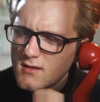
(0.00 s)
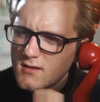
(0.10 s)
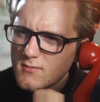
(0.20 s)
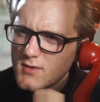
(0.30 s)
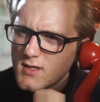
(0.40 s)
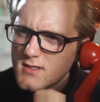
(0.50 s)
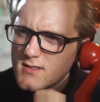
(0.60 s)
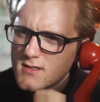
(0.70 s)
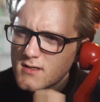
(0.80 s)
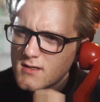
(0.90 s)
This is why a
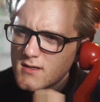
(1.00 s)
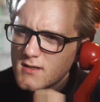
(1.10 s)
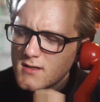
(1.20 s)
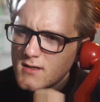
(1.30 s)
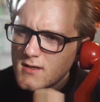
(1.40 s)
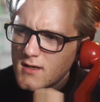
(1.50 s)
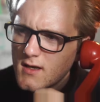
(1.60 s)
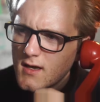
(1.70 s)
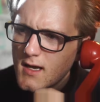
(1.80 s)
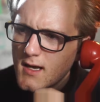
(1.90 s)
35mm and a
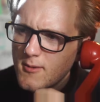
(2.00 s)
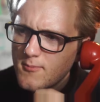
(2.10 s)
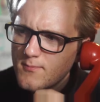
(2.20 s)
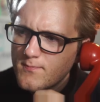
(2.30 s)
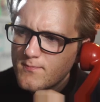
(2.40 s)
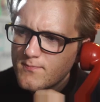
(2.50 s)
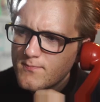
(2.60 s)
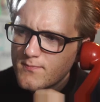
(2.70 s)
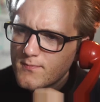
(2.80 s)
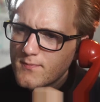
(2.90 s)
50mm, or in our
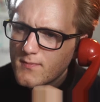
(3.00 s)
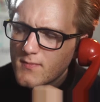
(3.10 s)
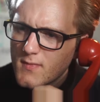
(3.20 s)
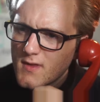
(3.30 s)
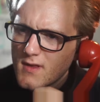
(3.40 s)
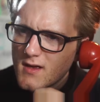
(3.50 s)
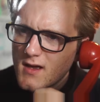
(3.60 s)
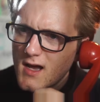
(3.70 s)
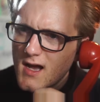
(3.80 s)
case a 58mm,